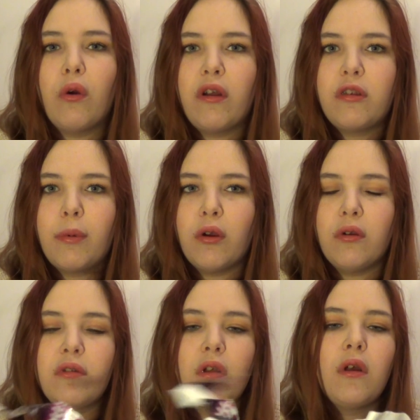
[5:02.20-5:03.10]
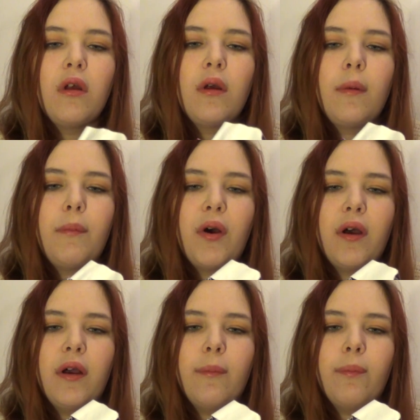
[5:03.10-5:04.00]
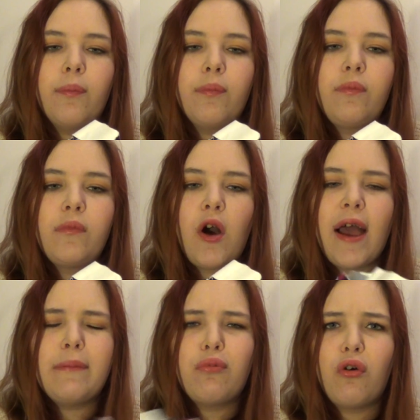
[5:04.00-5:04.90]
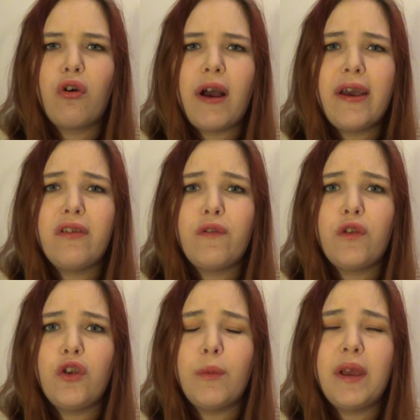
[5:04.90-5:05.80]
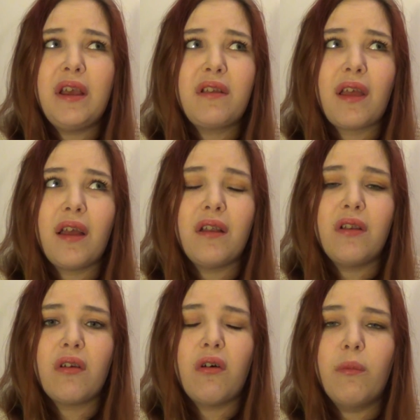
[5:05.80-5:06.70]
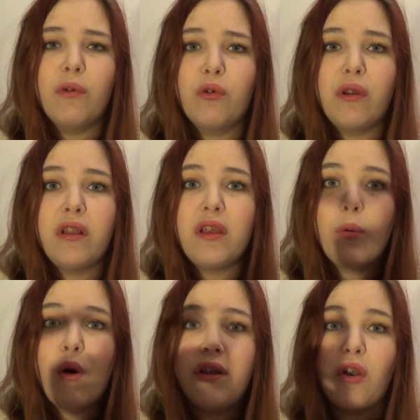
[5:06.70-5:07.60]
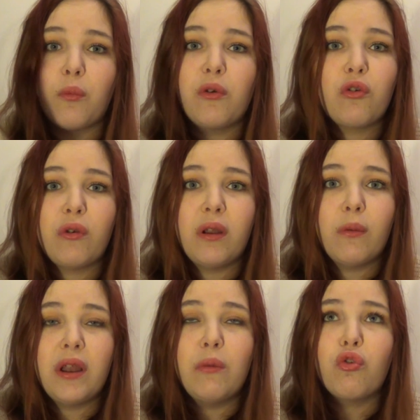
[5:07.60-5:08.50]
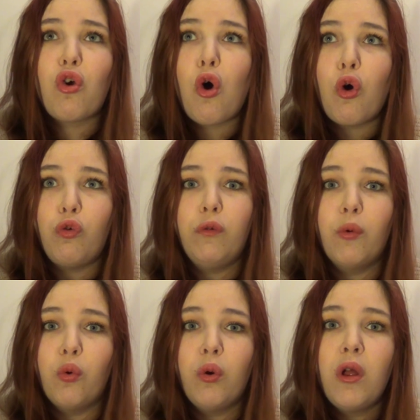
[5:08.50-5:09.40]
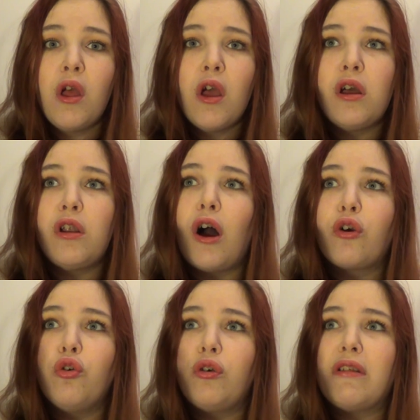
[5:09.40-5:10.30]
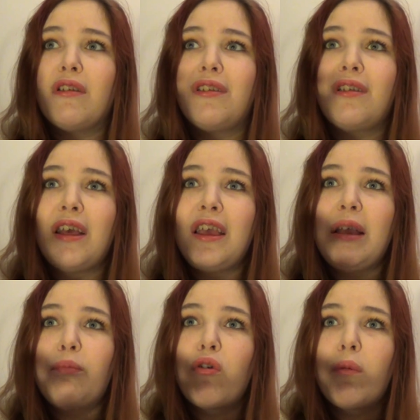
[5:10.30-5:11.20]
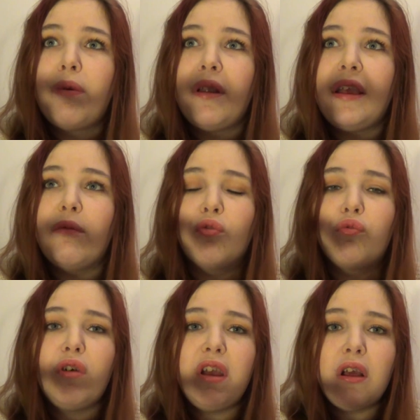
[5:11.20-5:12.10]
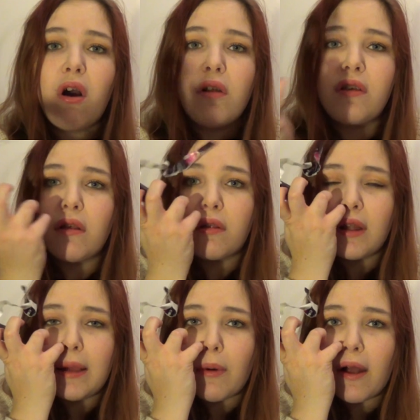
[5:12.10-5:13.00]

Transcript: I suppose. But I had bronchitis for 2 weeks, and oh my god, I tell you what, I don't wish it on anyone. It was horrible. Like, I couldn't get to sleep properly. It was really hard to get to sleep.